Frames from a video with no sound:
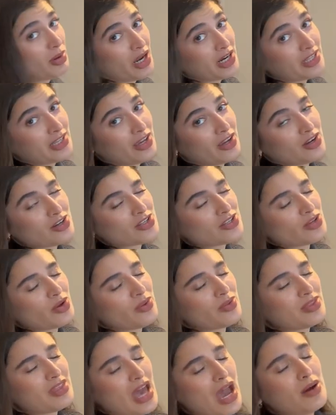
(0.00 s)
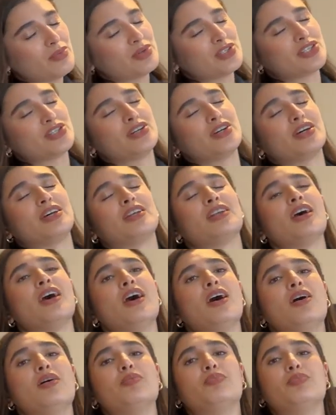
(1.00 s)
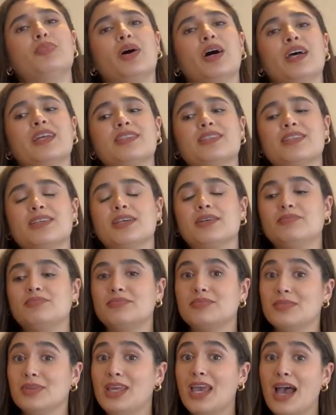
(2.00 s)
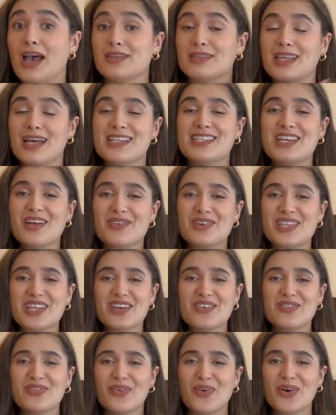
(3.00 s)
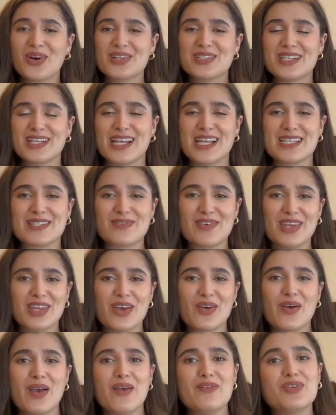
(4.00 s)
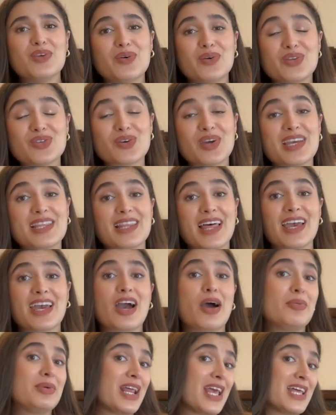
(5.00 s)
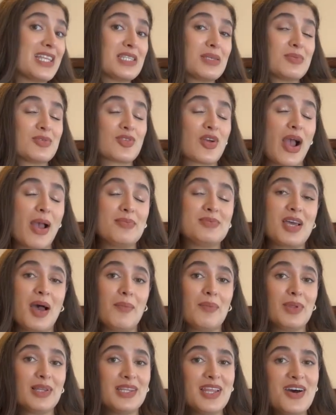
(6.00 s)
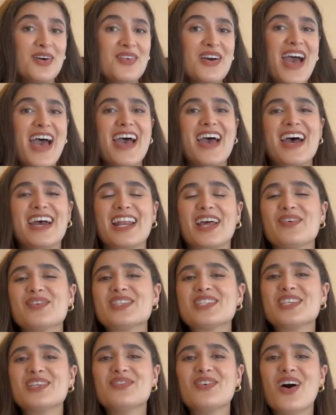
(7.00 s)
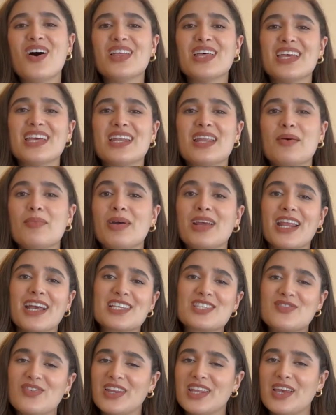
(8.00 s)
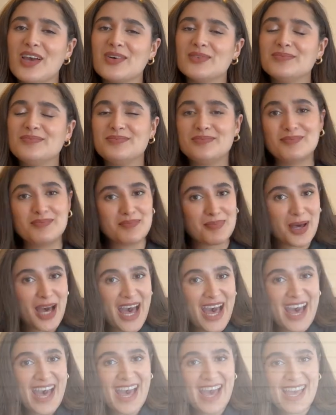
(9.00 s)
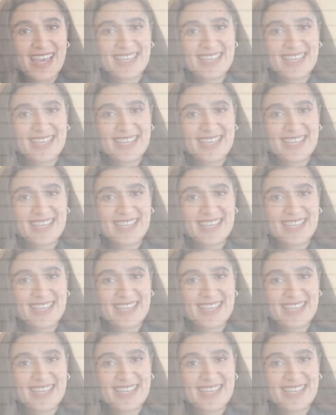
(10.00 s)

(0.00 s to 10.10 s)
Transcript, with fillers: body care, so that was good. But yeah, that's everything for today's video. If you enjoyed, like, comment, and subscribe down below, and I will see you all in my next video. Bye.